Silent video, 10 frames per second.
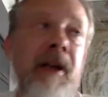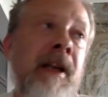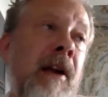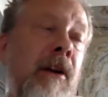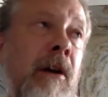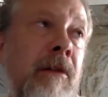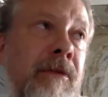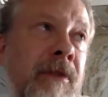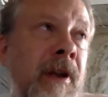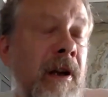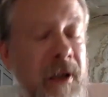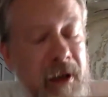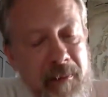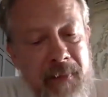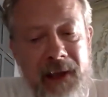they are kind of
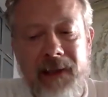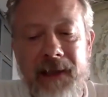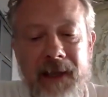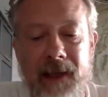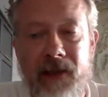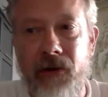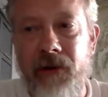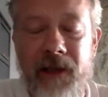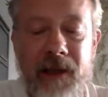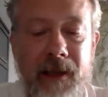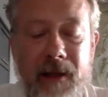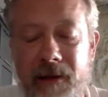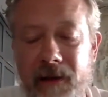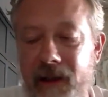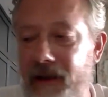melting into
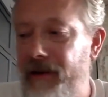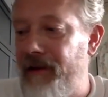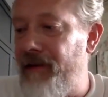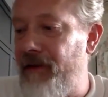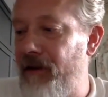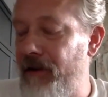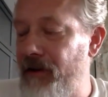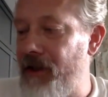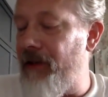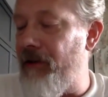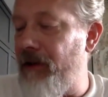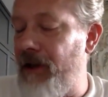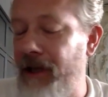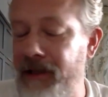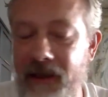the
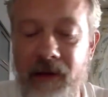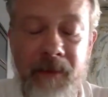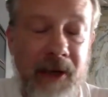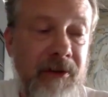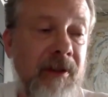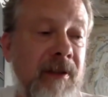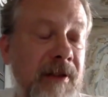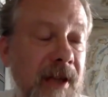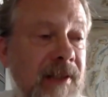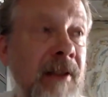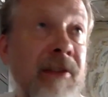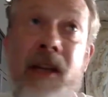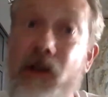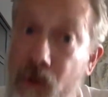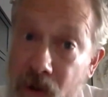general idea about things. And
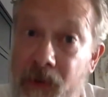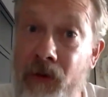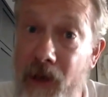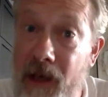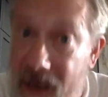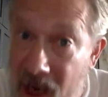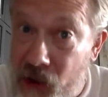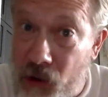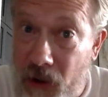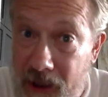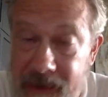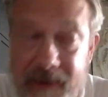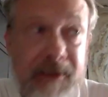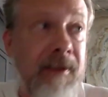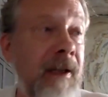they used to be really
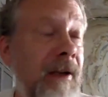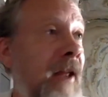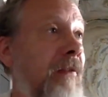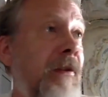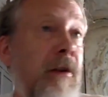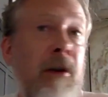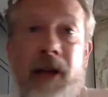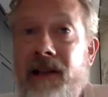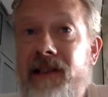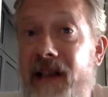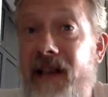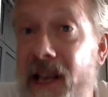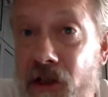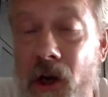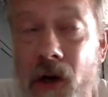nationalists and against
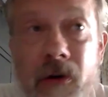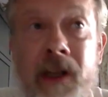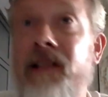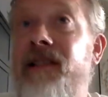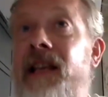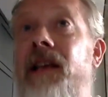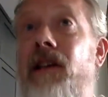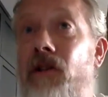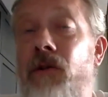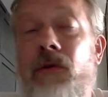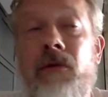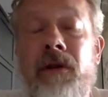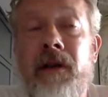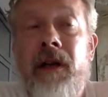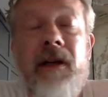NATO, against EU,
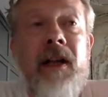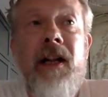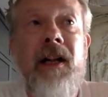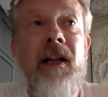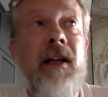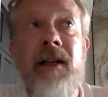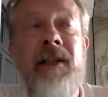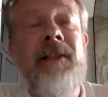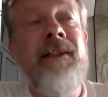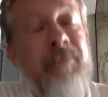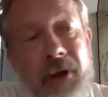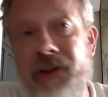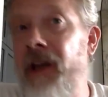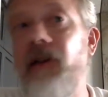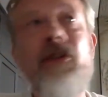and but
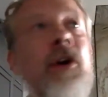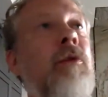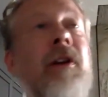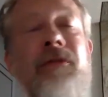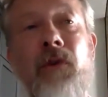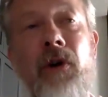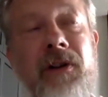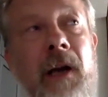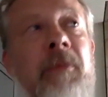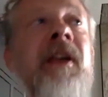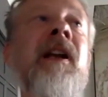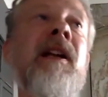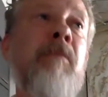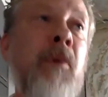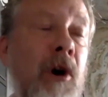they are totally for it now. They
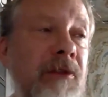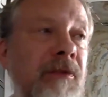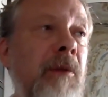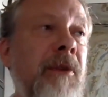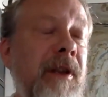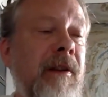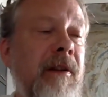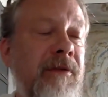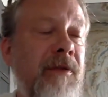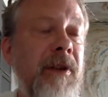got bought from the